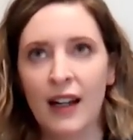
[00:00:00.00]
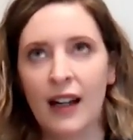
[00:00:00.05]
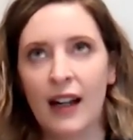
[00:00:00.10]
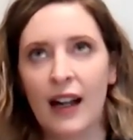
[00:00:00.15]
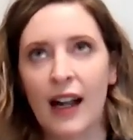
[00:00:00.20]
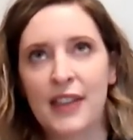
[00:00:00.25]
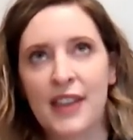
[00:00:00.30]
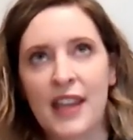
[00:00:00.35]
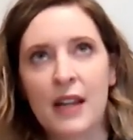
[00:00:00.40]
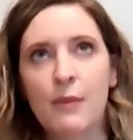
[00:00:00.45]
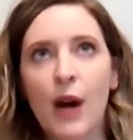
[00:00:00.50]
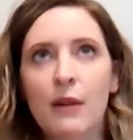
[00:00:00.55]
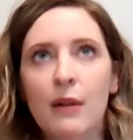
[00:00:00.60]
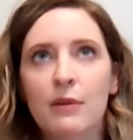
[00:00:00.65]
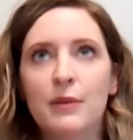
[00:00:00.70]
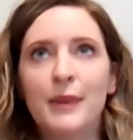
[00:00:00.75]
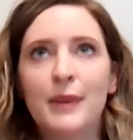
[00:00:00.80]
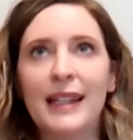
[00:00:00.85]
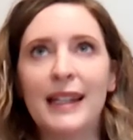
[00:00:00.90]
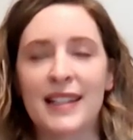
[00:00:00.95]
I think
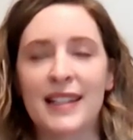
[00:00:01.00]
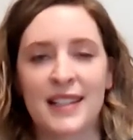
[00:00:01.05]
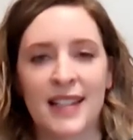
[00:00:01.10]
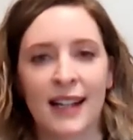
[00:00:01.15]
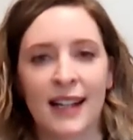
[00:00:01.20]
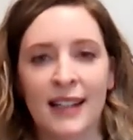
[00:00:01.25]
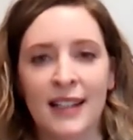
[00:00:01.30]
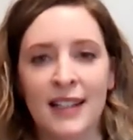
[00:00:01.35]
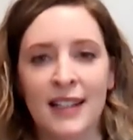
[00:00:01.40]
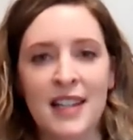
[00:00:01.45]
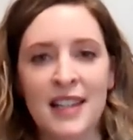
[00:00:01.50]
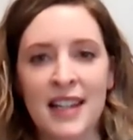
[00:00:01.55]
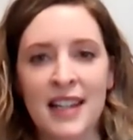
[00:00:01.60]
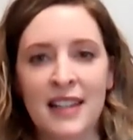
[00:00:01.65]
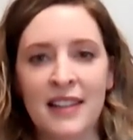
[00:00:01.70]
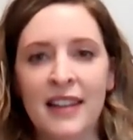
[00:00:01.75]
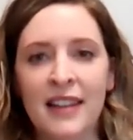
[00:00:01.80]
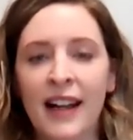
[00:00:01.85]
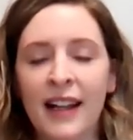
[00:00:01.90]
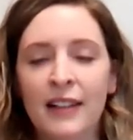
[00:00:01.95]
probably the second
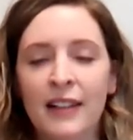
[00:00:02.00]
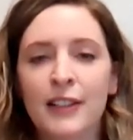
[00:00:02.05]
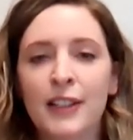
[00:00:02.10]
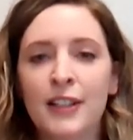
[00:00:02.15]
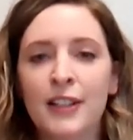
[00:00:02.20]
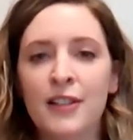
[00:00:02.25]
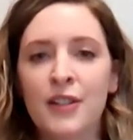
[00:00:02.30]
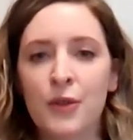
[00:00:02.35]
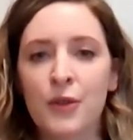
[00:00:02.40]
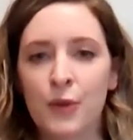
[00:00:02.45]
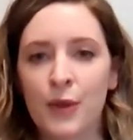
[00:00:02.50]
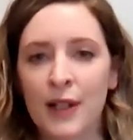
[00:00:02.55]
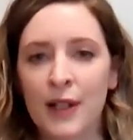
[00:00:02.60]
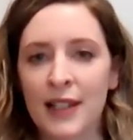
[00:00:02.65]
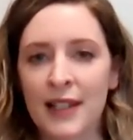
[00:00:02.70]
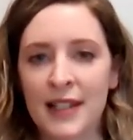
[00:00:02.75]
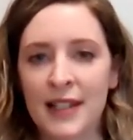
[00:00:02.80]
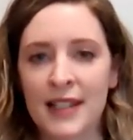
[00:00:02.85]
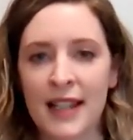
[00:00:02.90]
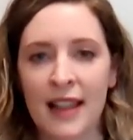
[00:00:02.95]
thing that I learned
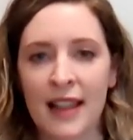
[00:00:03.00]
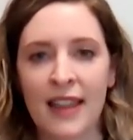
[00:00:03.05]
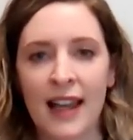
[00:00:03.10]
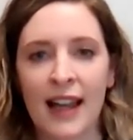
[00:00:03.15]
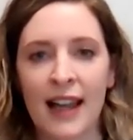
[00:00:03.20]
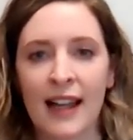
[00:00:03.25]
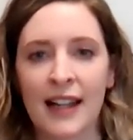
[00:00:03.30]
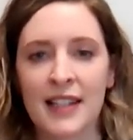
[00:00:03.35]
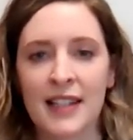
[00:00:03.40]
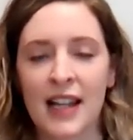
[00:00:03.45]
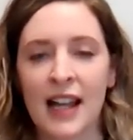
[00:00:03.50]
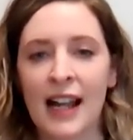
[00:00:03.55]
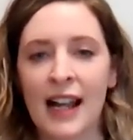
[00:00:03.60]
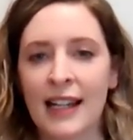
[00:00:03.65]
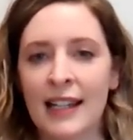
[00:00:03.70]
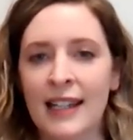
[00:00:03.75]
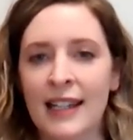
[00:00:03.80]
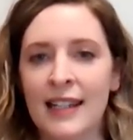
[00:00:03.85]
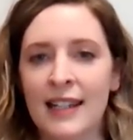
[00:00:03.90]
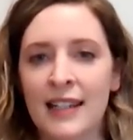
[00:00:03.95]
was that I
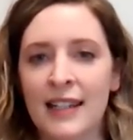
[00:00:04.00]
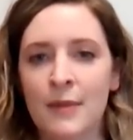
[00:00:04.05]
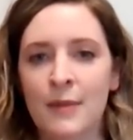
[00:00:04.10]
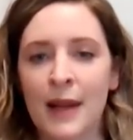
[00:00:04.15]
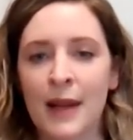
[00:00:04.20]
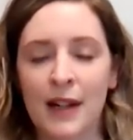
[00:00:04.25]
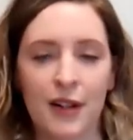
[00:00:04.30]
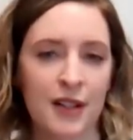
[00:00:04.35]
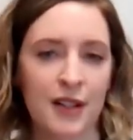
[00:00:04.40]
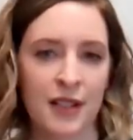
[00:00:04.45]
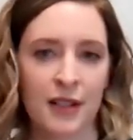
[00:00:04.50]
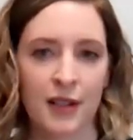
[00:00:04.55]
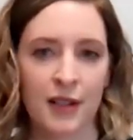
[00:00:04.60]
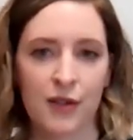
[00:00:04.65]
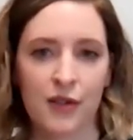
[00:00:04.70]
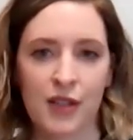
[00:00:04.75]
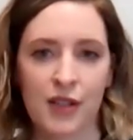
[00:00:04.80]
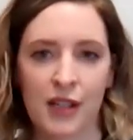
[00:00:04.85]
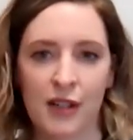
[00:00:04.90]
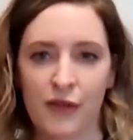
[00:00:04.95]
needed a better
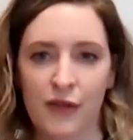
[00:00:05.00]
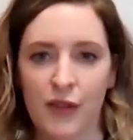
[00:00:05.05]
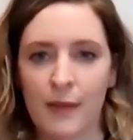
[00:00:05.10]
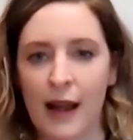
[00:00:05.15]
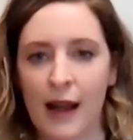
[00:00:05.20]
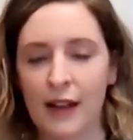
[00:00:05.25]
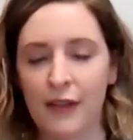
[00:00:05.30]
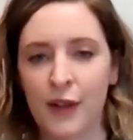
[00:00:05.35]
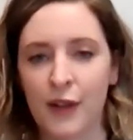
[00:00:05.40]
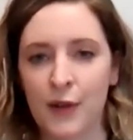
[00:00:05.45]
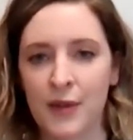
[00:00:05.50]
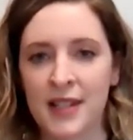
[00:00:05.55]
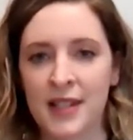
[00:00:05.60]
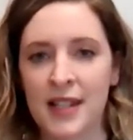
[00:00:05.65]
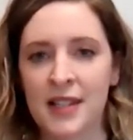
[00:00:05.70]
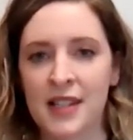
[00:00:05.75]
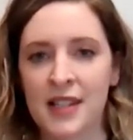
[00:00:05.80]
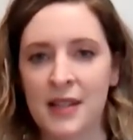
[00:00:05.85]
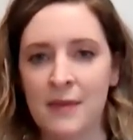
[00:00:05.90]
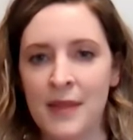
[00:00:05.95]
solution for my phone
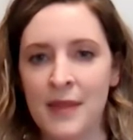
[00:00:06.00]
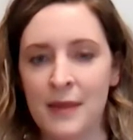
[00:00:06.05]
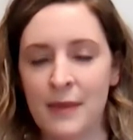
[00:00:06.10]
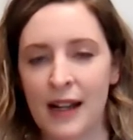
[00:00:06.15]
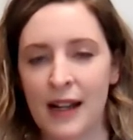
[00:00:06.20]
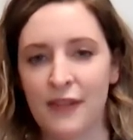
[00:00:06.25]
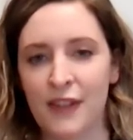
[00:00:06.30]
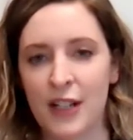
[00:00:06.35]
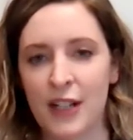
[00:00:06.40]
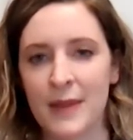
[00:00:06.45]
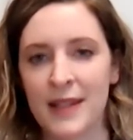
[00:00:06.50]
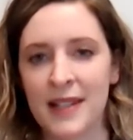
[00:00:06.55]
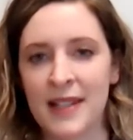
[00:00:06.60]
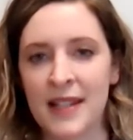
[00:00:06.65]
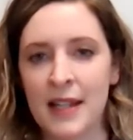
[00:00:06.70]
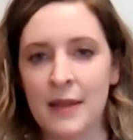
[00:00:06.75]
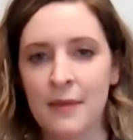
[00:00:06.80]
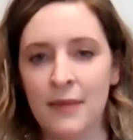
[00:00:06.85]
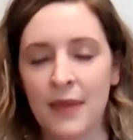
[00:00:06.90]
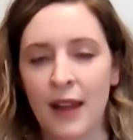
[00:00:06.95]
system in my
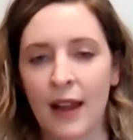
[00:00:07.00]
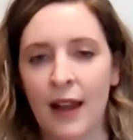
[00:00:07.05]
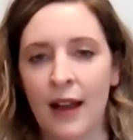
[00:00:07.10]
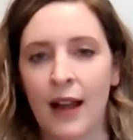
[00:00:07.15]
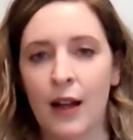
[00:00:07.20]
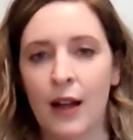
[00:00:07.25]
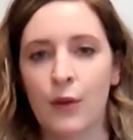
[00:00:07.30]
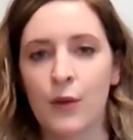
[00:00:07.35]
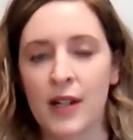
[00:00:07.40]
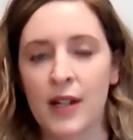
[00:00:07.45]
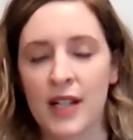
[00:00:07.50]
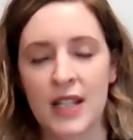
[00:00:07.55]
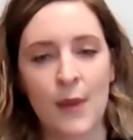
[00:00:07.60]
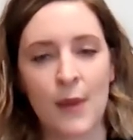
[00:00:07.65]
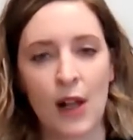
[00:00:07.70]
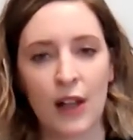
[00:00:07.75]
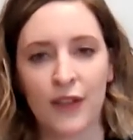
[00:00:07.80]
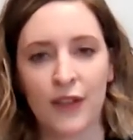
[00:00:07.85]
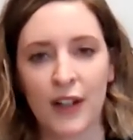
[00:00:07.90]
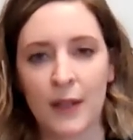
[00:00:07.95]
pharmacy. We're a
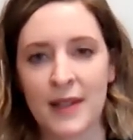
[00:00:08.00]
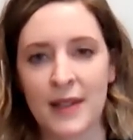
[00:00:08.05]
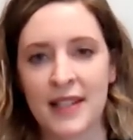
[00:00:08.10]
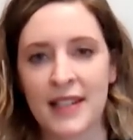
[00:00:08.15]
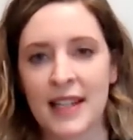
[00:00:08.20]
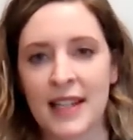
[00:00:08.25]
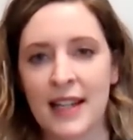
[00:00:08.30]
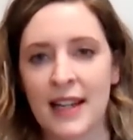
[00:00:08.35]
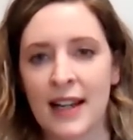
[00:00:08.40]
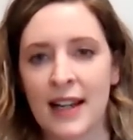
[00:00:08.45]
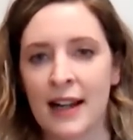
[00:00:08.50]
small pharmacy.